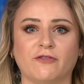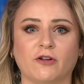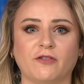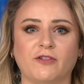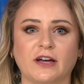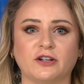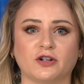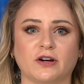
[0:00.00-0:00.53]
for
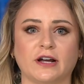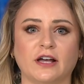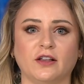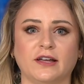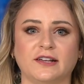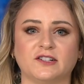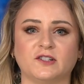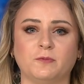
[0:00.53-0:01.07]
Victor Hill
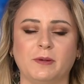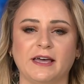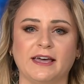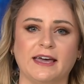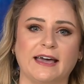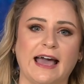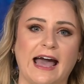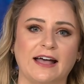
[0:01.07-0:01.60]
is
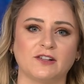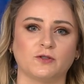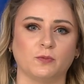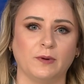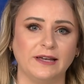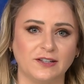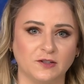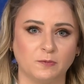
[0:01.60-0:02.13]
speaking as
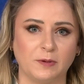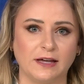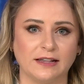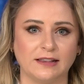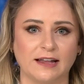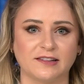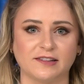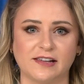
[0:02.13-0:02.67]
we speak.
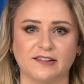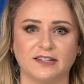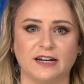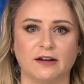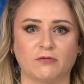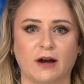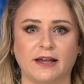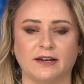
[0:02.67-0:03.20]
Let's listen
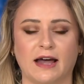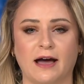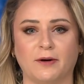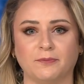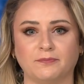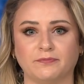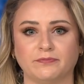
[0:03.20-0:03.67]
in right now